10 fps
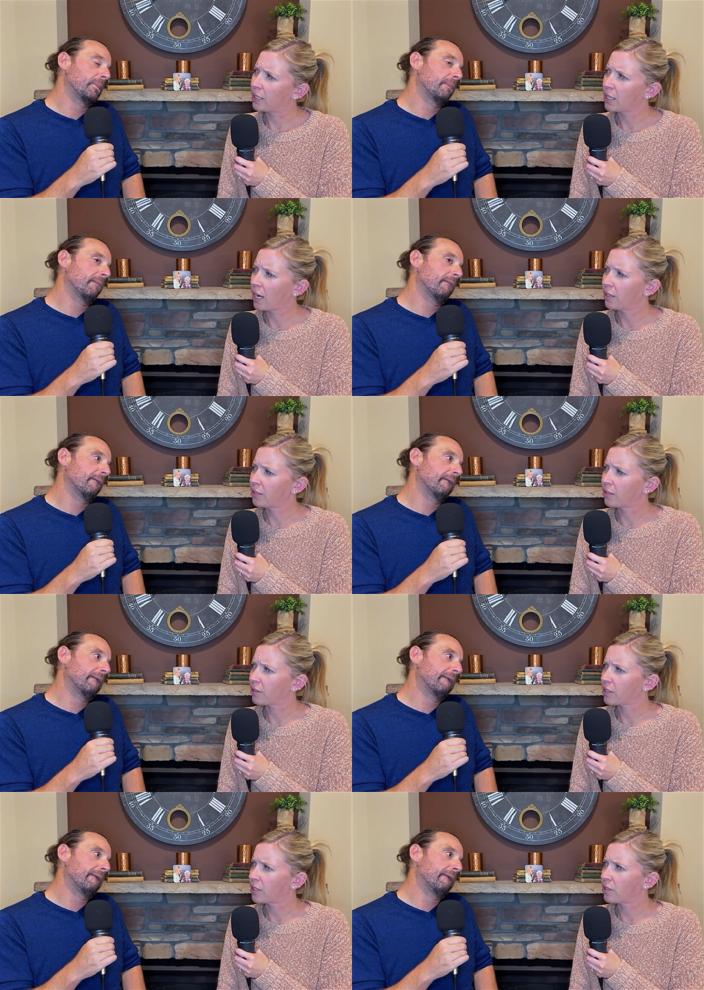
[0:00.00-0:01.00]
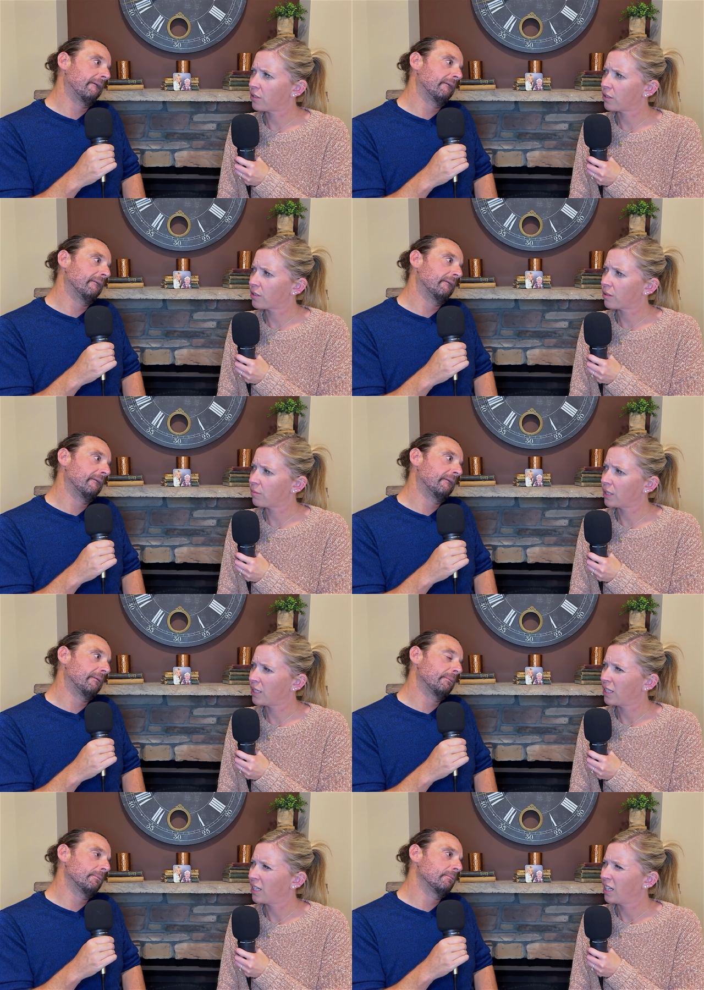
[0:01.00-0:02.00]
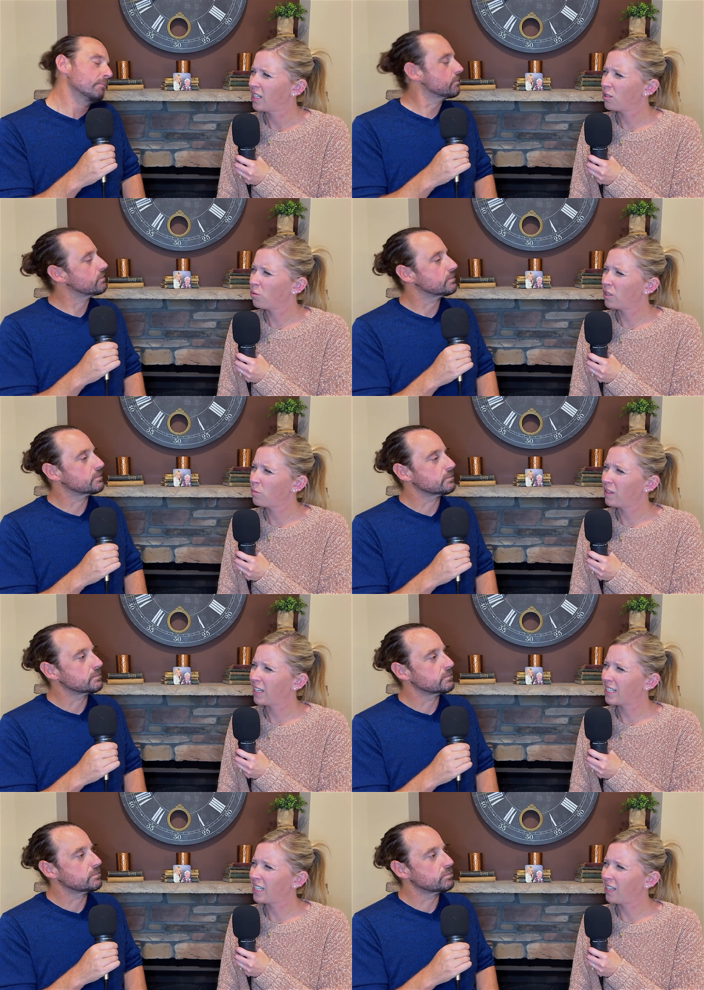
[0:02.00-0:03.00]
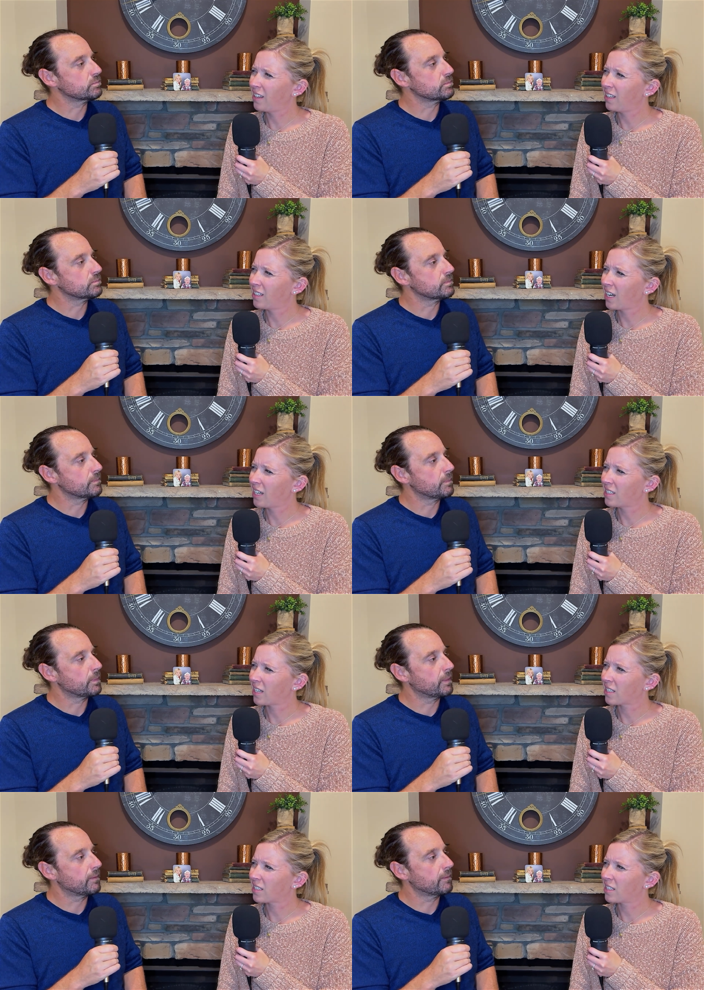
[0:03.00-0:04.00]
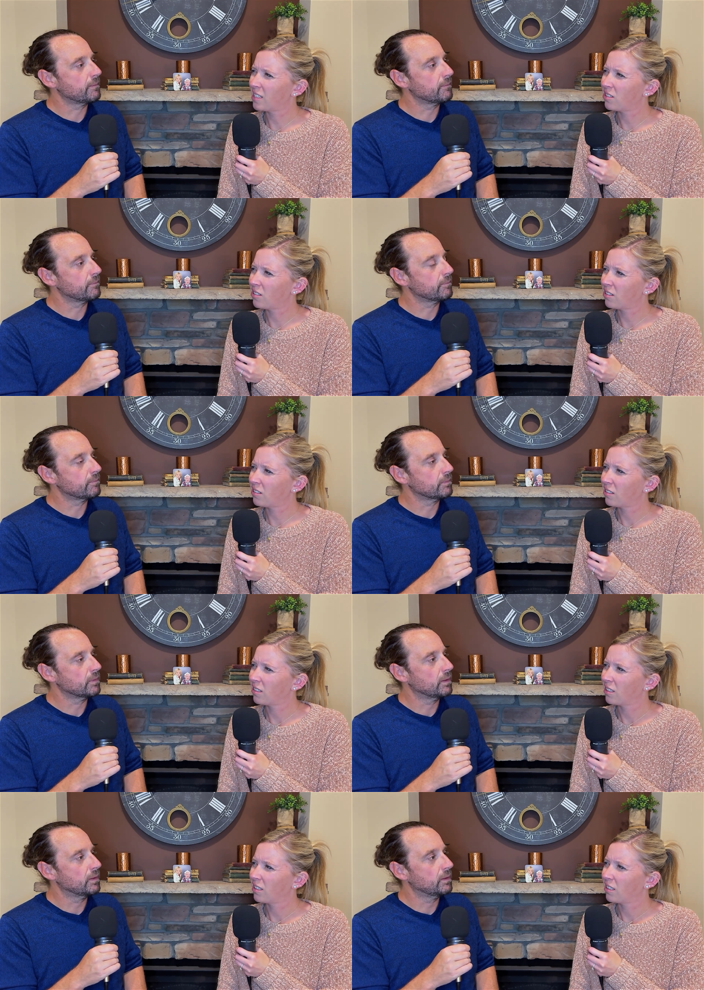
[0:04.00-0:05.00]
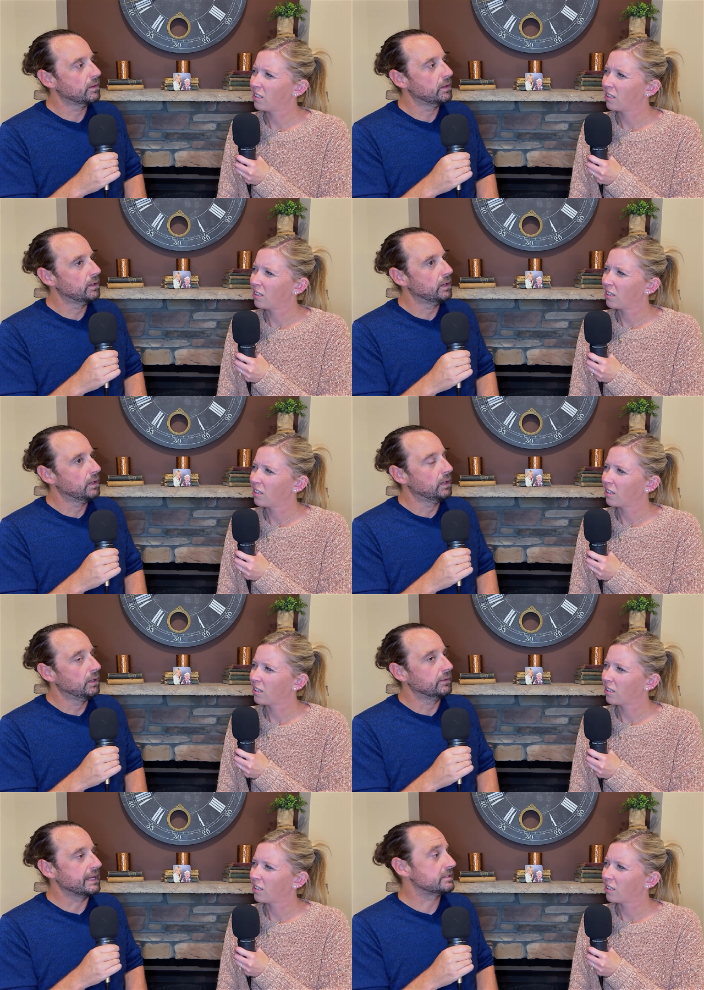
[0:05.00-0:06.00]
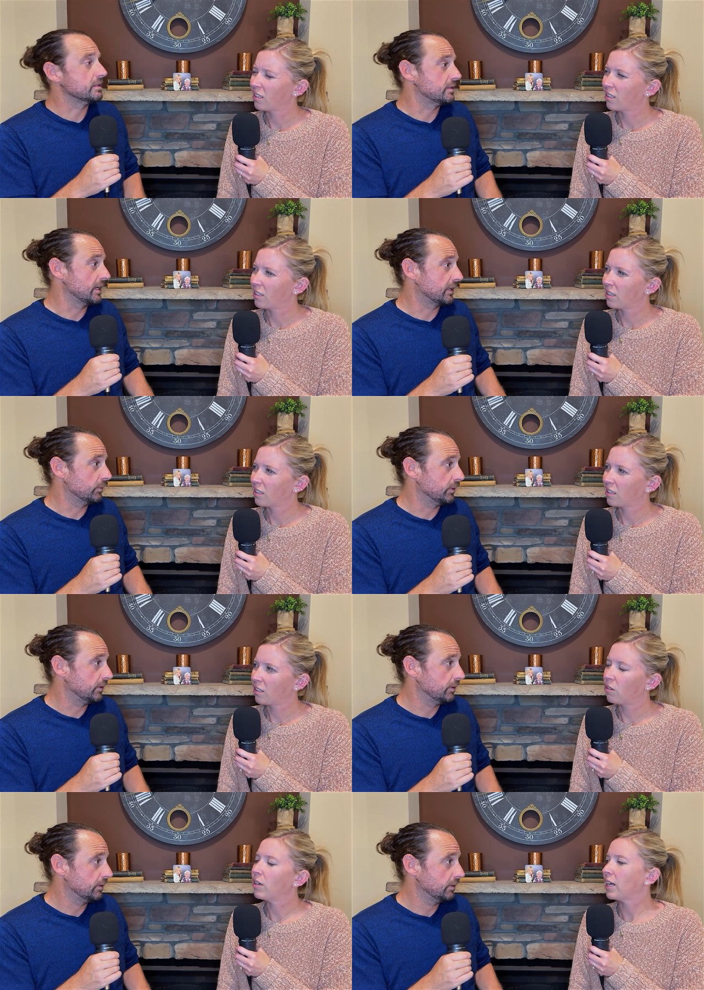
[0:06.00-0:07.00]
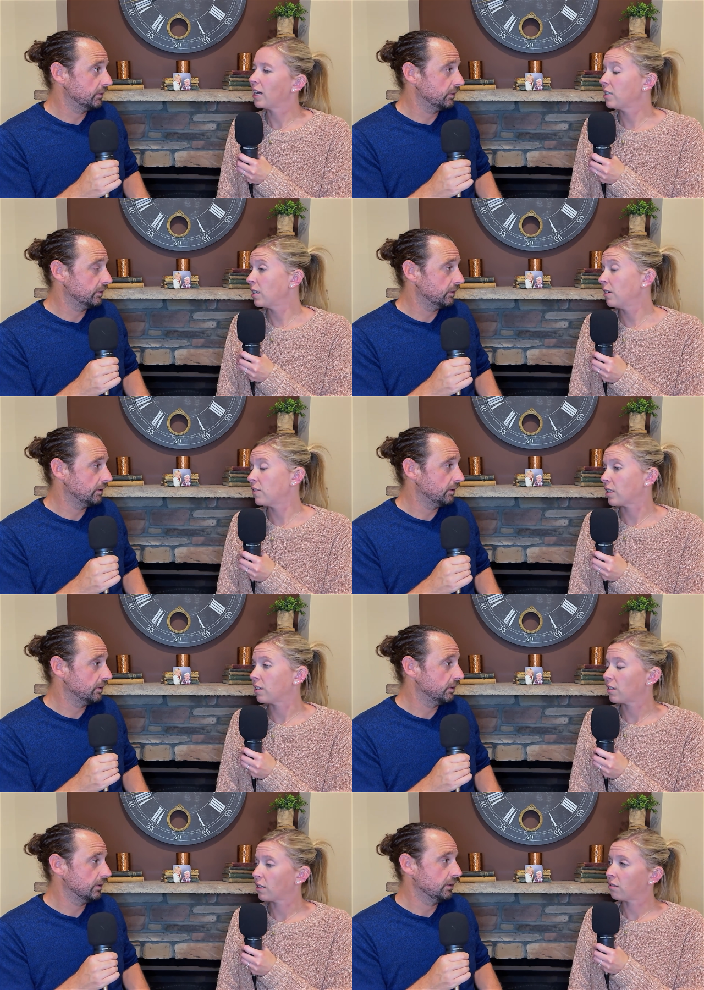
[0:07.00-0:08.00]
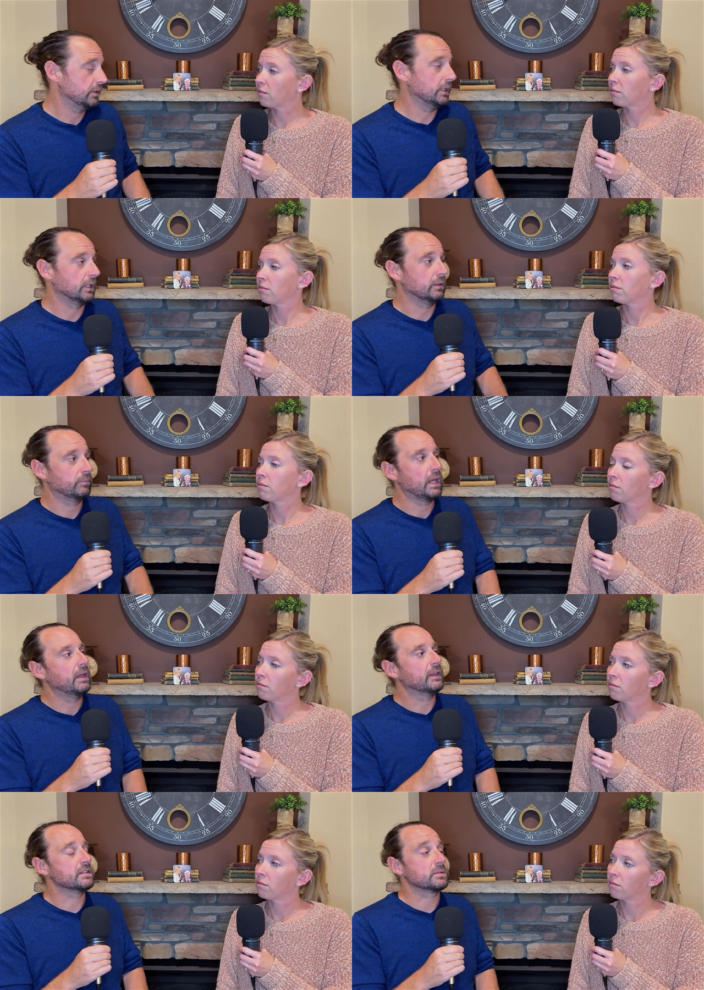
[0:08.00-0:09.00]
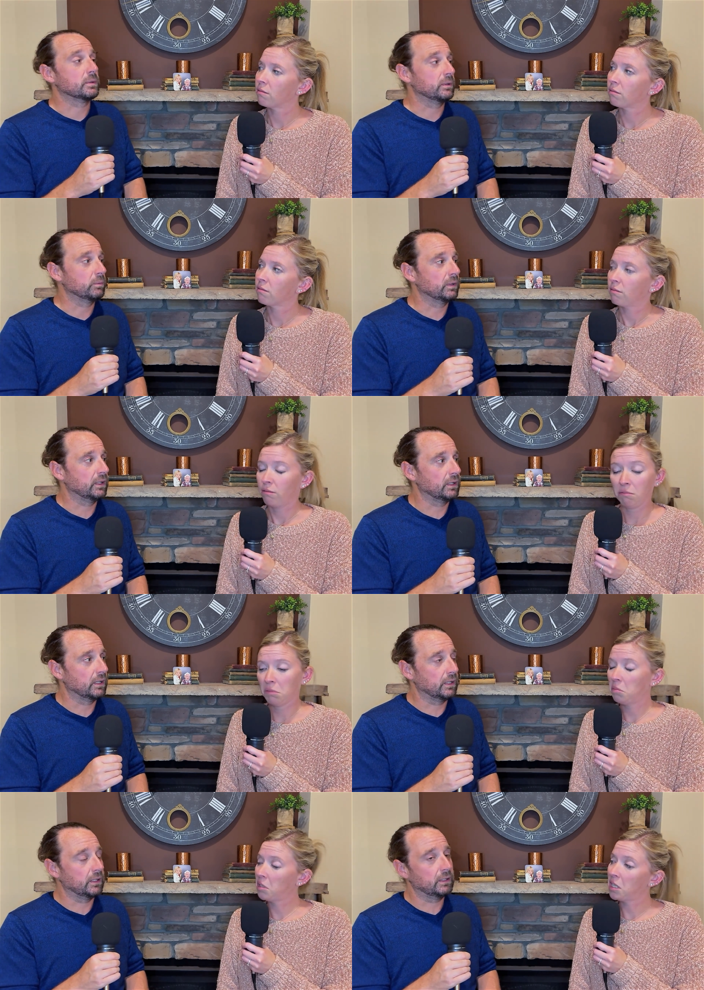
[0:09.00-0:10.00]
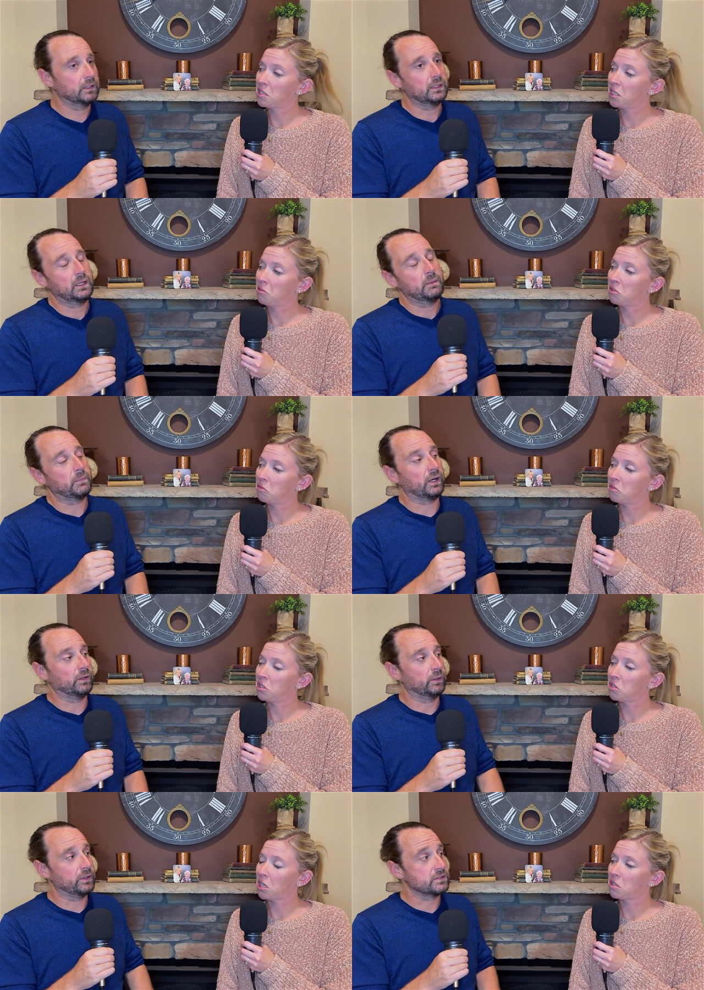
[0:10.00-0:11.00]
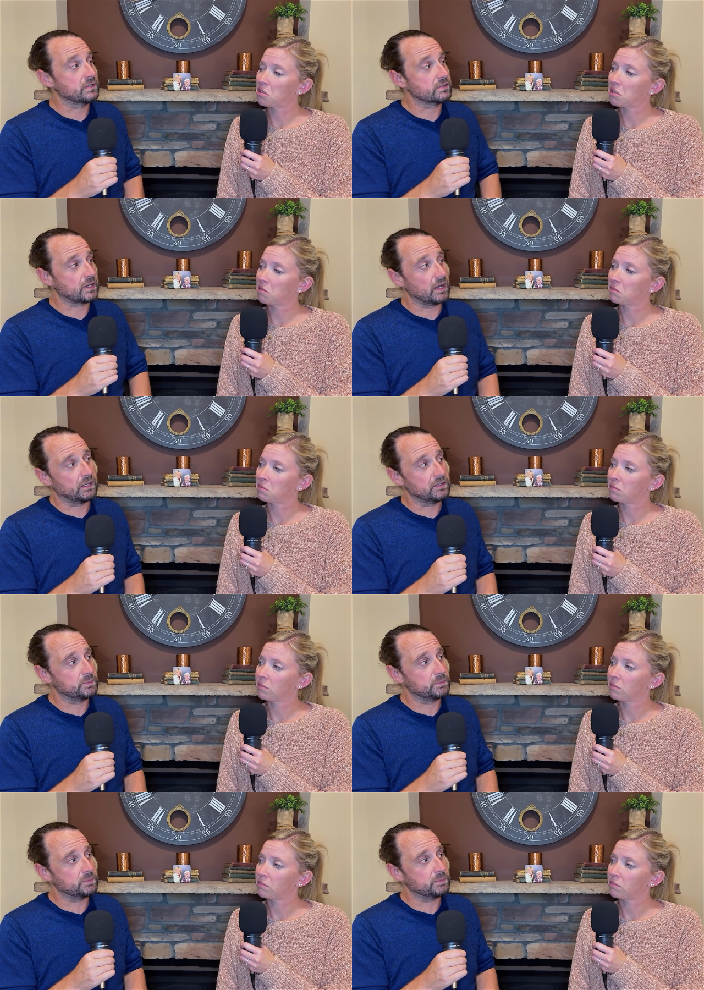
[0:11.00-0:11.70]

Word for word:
Speaker 1: daughter or a sister or something? Does Will Smith like date the guy's like sister?
Speaker 2: That's the second one. Oh yeah, I guess I have seen it then. Yeah, that's the one when remember uh, that scene with Martin Lawrence's eyes. daughter is